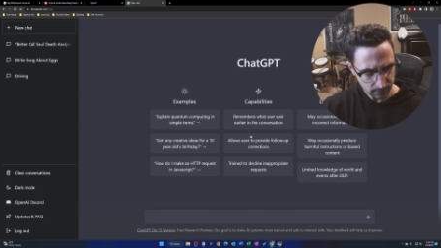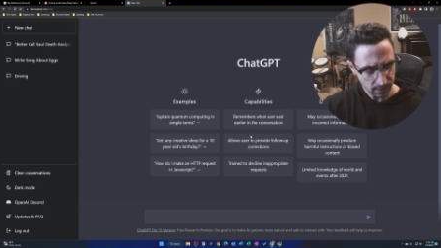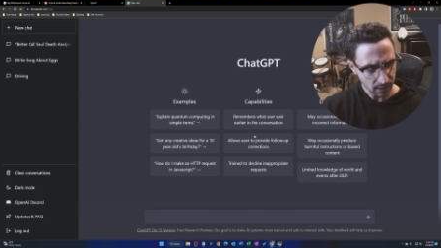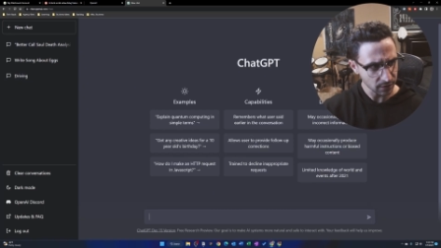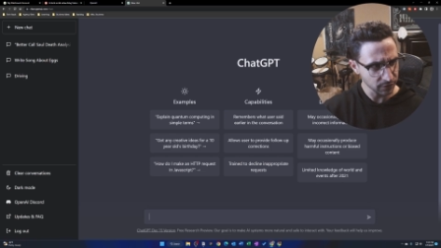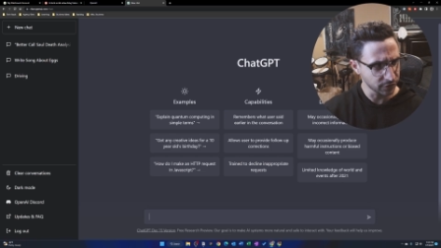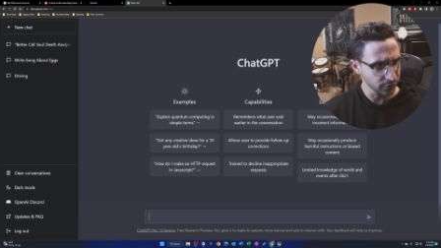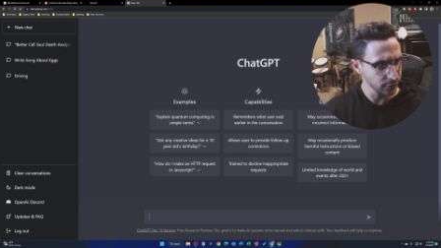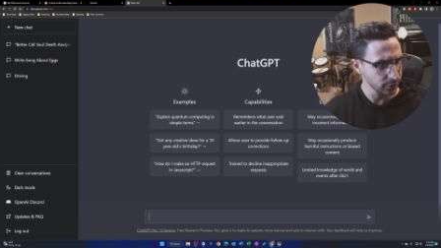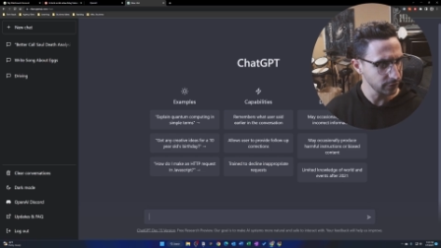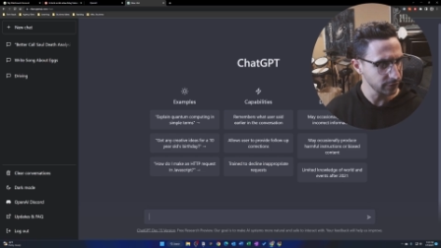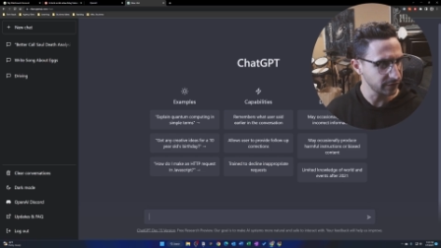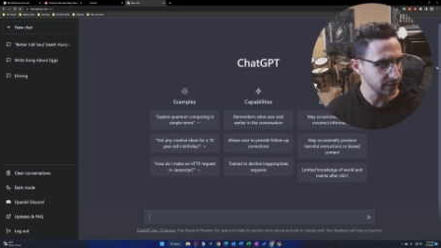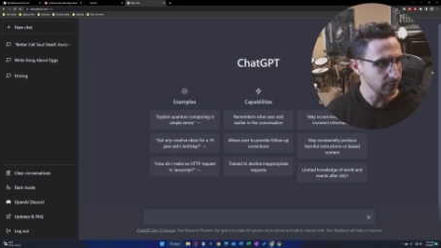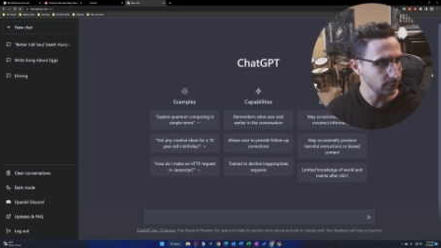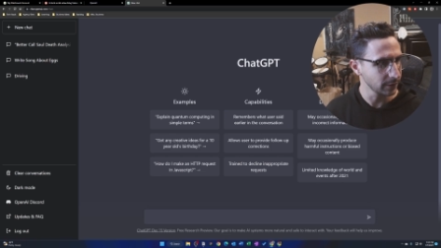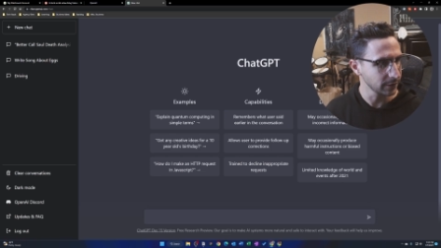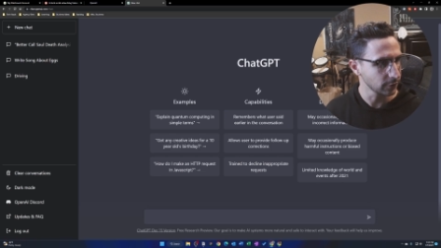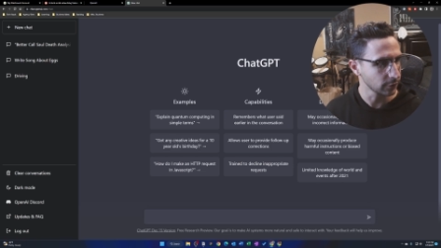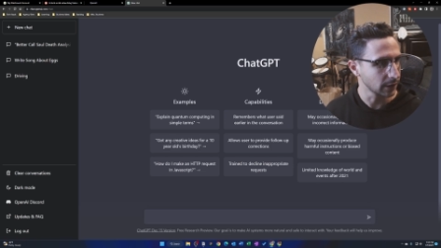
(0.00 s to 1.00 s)
So you see
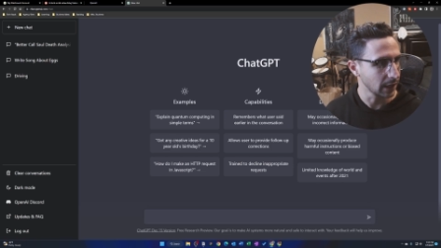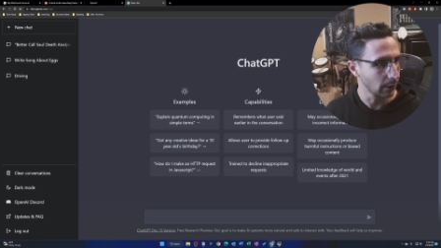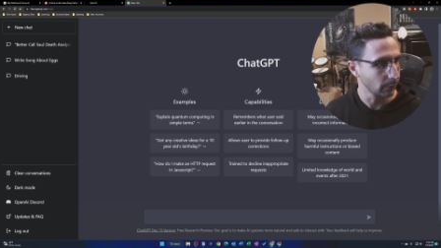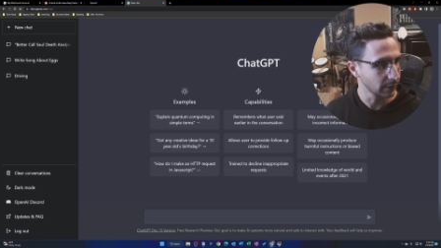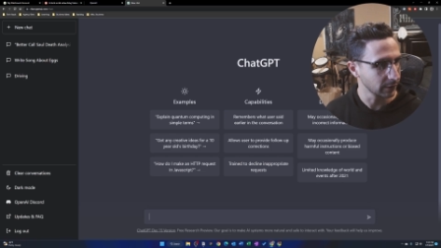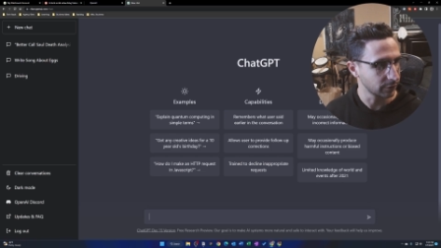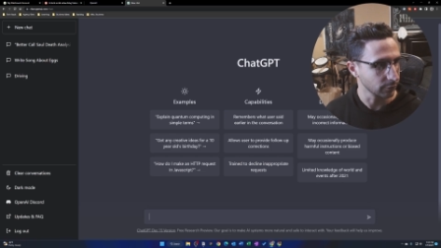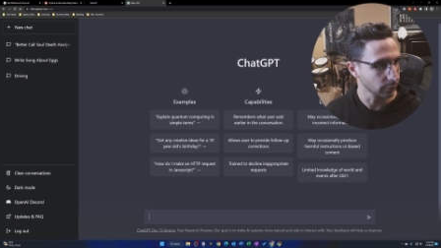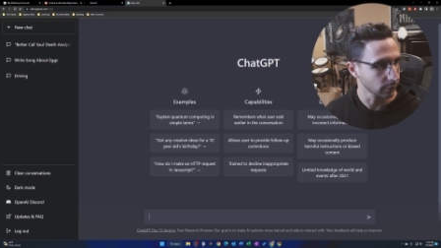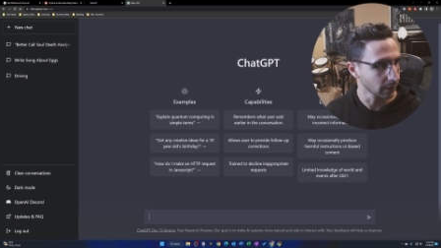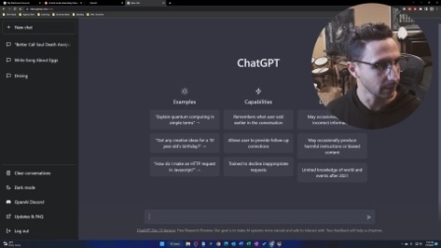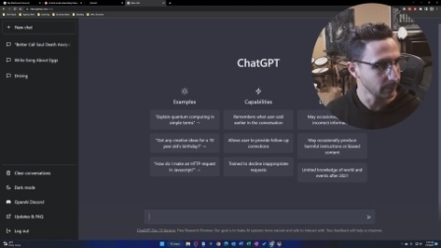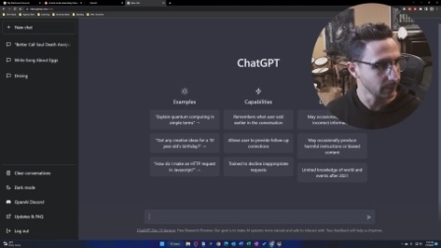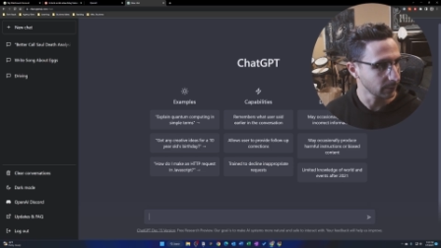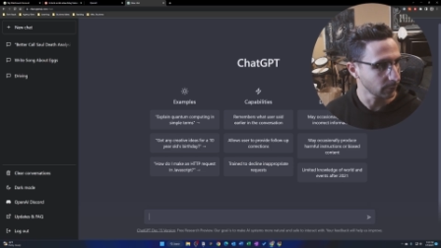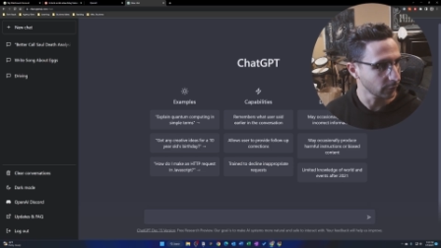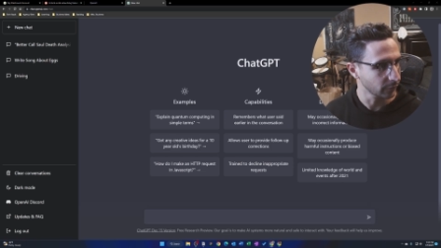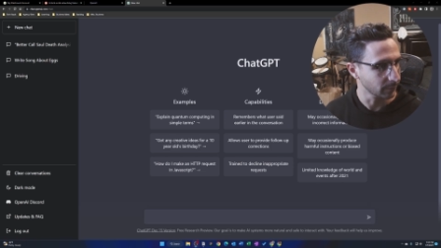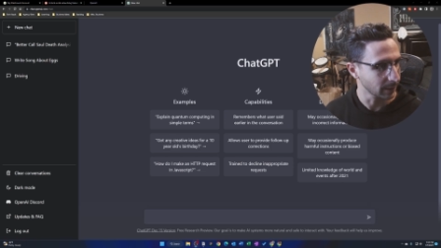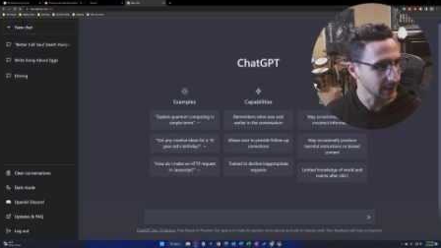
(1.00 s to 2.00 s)
when you're going through, let me
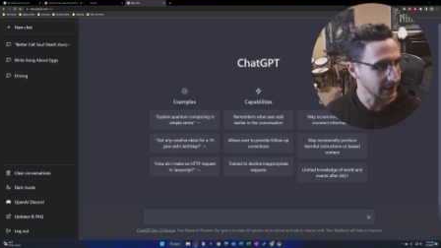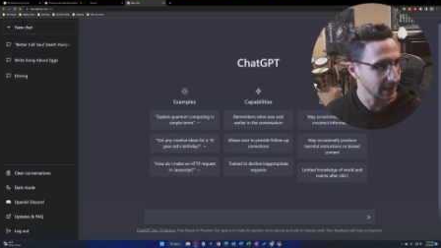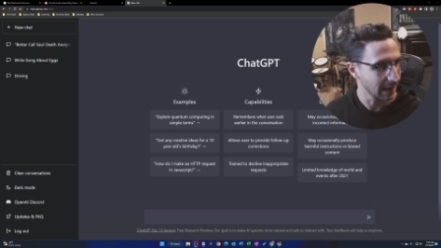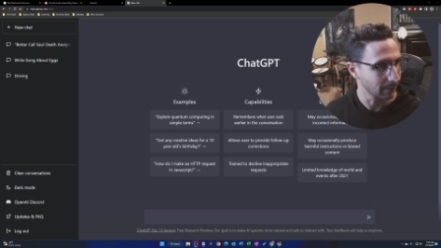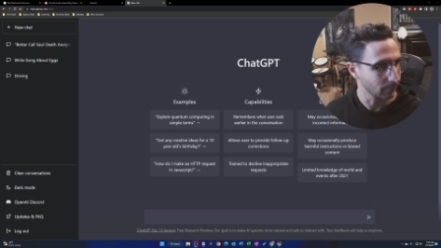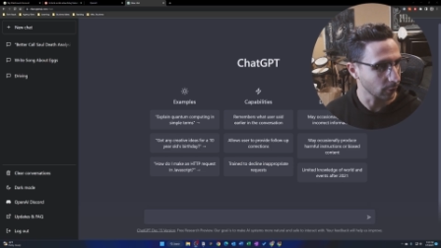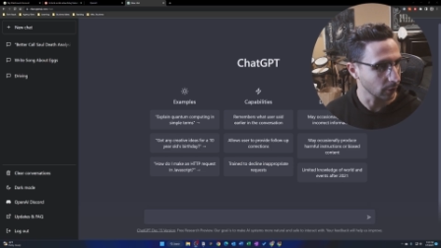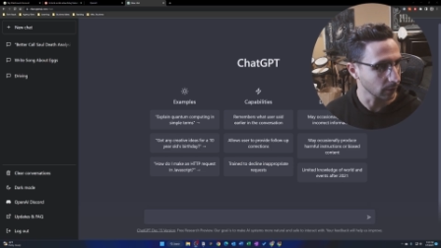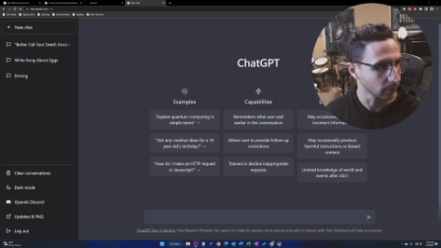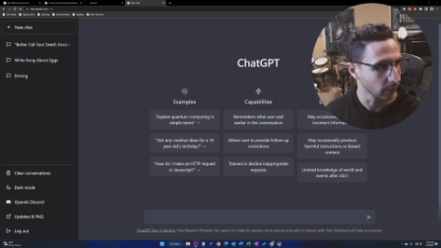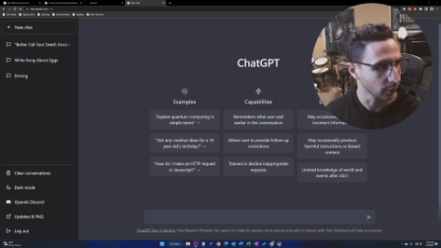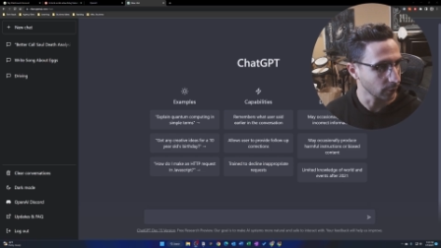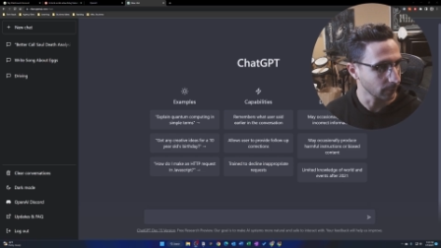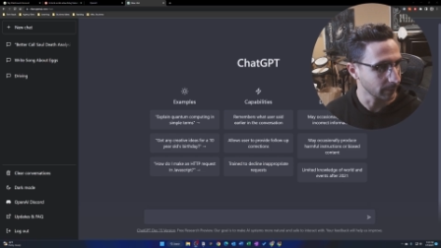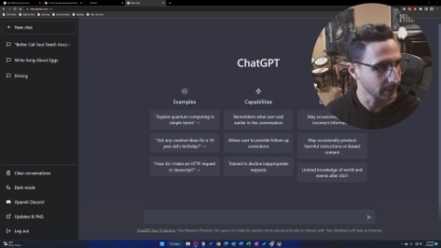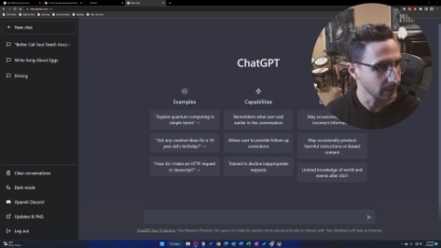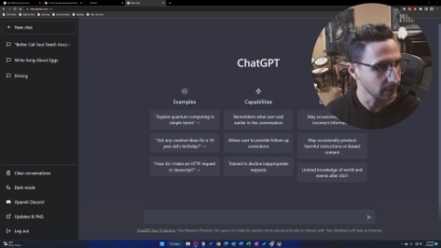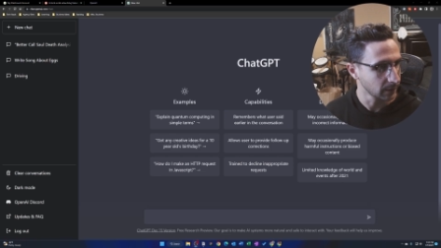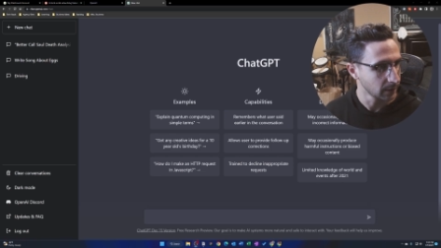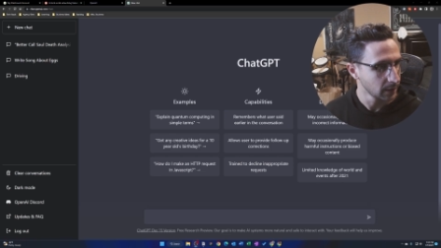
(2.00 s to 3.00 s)
move my camera a little
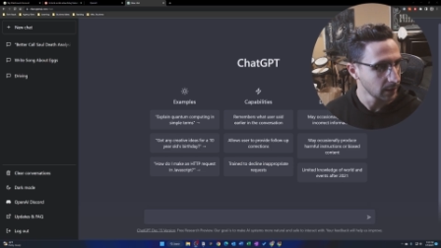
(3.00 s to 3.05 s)
bit.